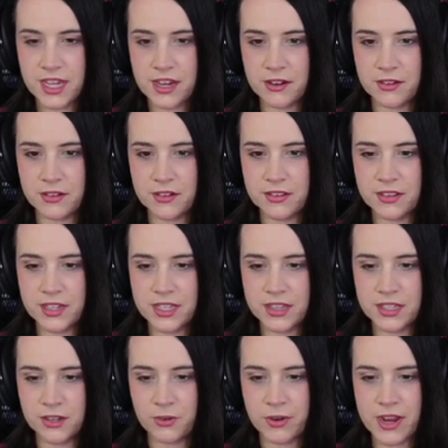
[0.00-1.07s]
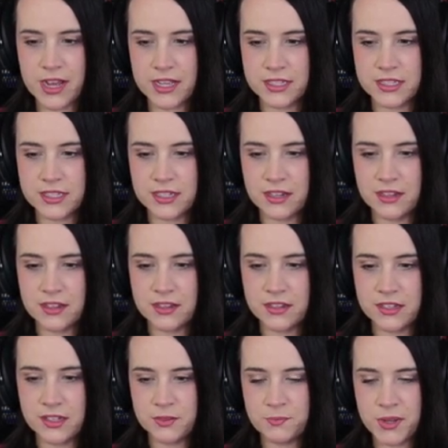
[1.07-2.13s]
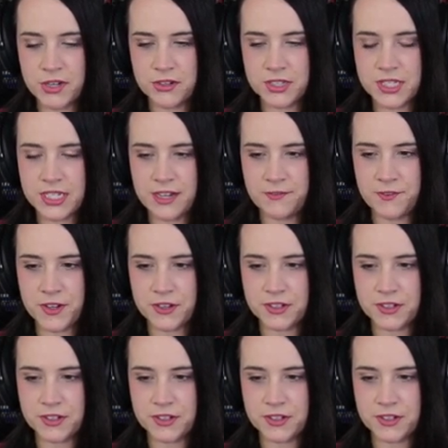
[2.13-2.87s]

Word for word: There, in the grass. You'd better see for